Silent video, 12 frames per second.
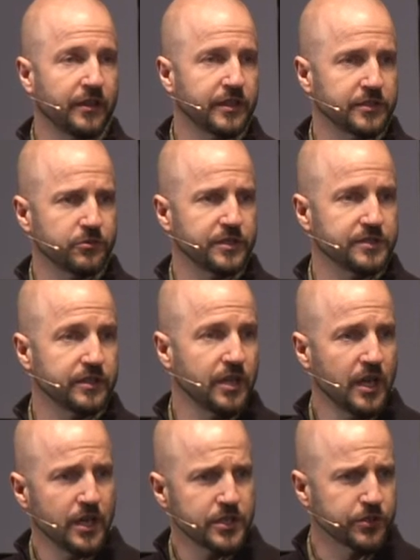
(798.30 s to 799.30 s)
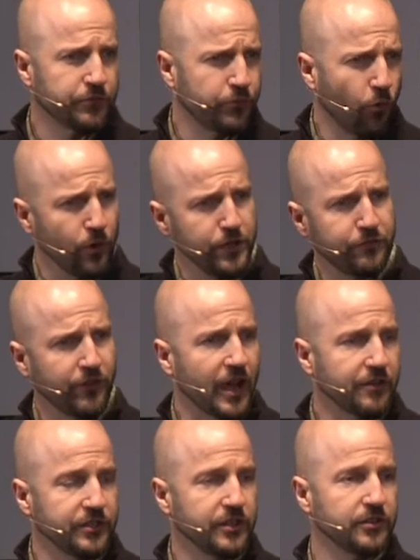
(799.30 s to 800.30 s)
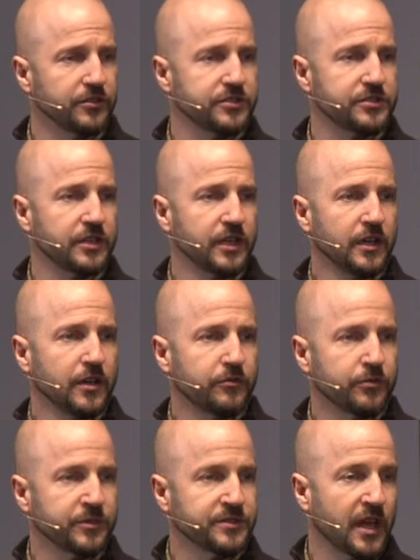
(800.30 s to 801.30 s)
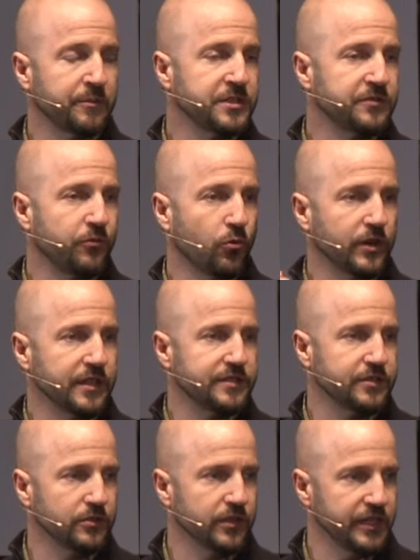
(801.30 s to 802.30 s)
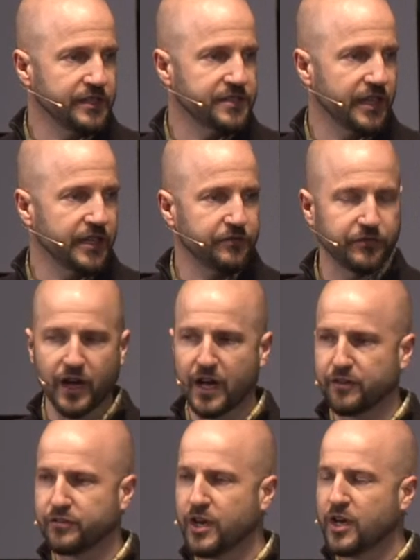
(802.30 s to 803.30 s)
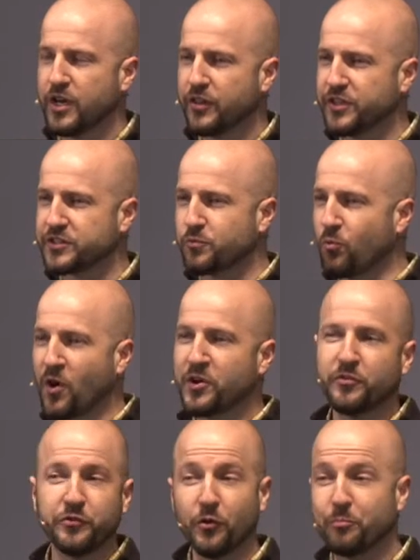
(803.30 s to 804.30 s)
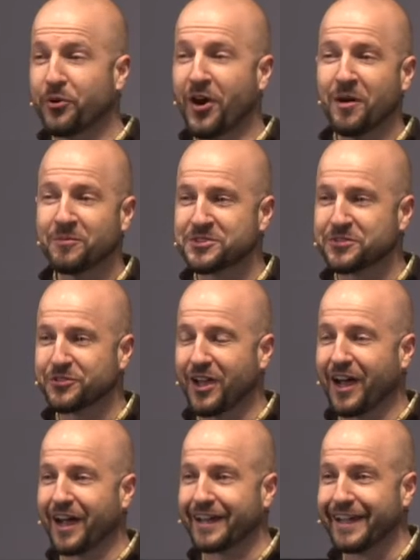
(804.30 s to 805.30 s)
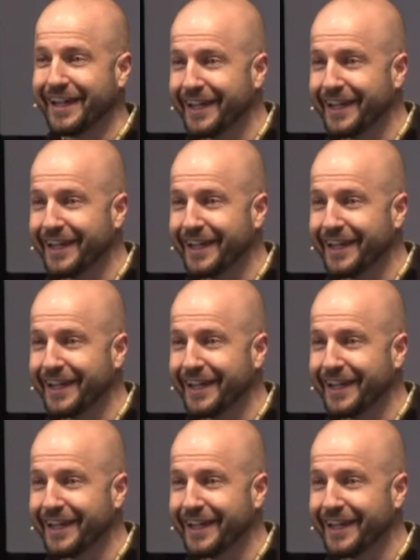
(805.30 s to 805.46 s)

I think is what he said. So 45 years from the time he's 40 till he's 85. This wonderful promise of God.